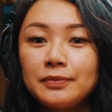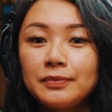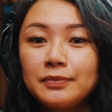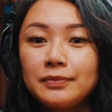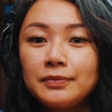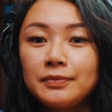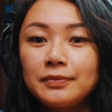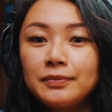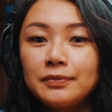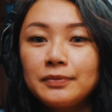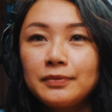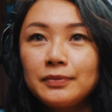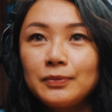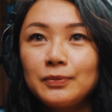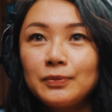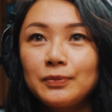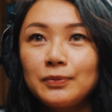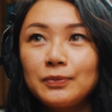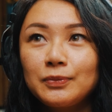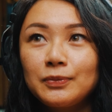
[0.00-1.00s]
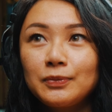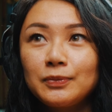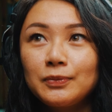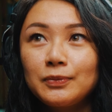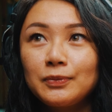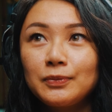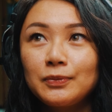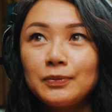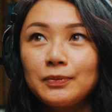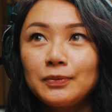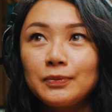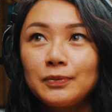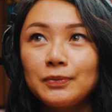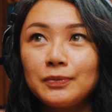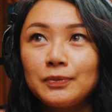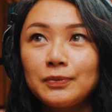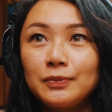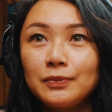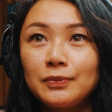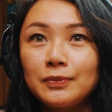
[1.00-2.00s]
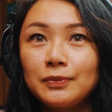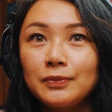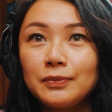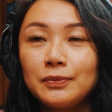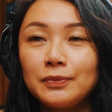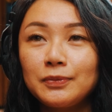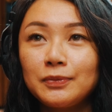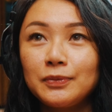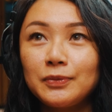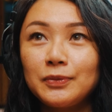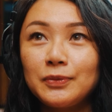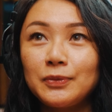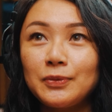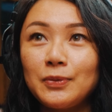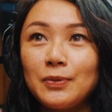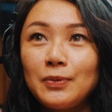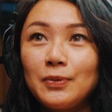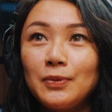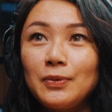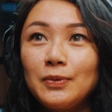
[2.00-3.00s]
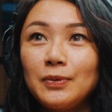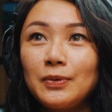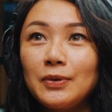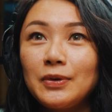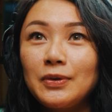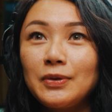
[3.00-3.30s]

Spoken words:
(not speaking)